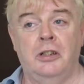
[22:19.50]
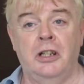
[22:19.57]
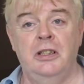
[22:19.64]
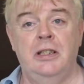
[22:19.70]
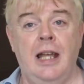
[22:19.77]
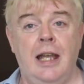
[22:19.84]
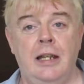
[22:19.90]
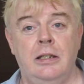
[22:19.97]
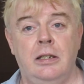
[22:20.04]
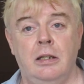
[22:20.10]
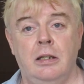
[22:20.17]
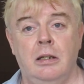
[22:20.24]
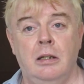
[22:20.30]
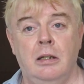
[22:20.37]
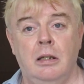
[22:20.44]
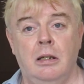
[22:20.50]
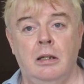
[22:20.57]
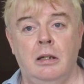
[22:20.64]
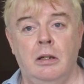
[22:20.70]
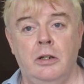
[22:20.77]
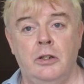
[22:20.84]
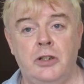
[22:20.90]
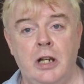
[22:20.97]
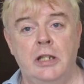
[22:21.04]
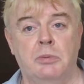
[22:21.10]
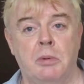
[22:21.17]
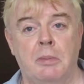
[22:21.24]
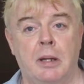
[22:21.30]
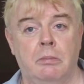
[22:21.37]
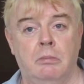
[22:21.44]
content trans
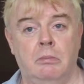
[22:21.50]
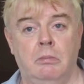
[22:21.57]
women.